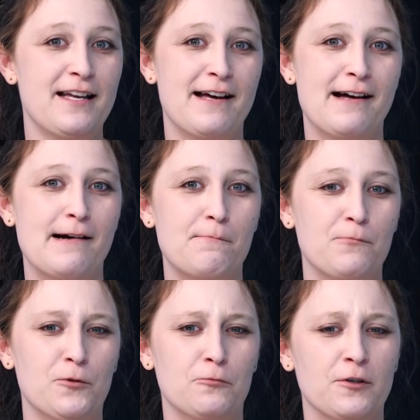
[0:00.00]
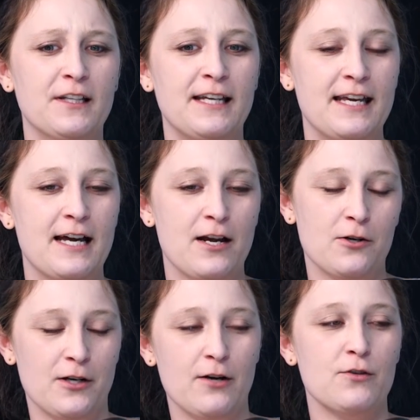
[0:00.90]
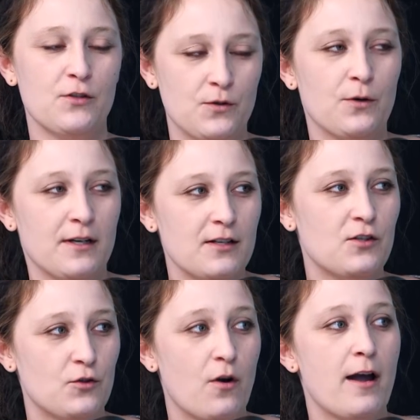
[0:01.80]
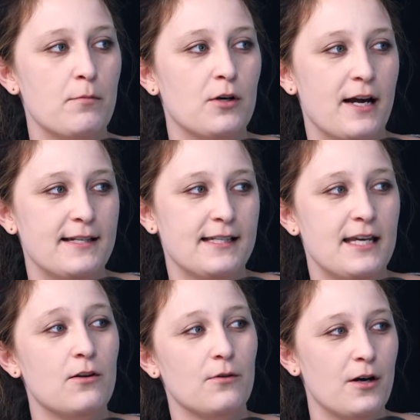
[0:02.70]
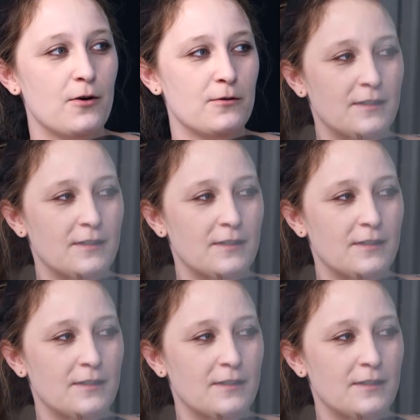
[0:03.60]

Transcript: who really, I heard Aaron Sorkin describe her as a hero.